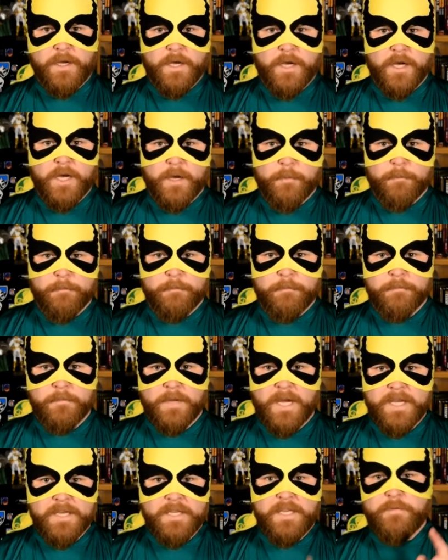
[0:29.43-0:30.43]

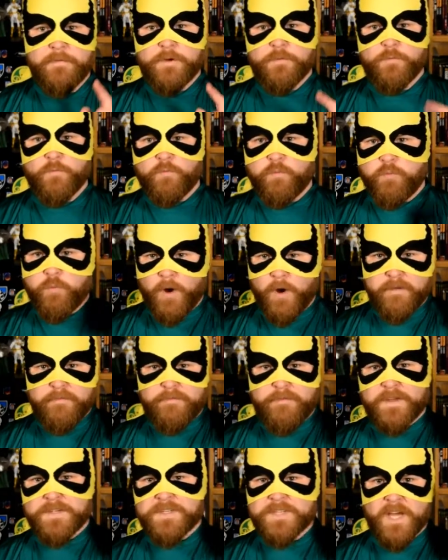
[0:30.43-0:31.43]
I'd give it one
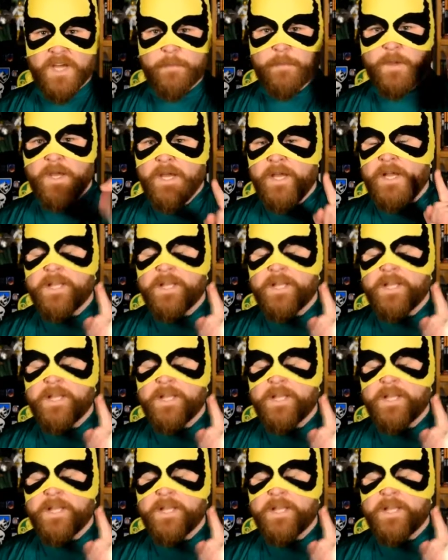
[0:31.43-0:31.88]
fist up.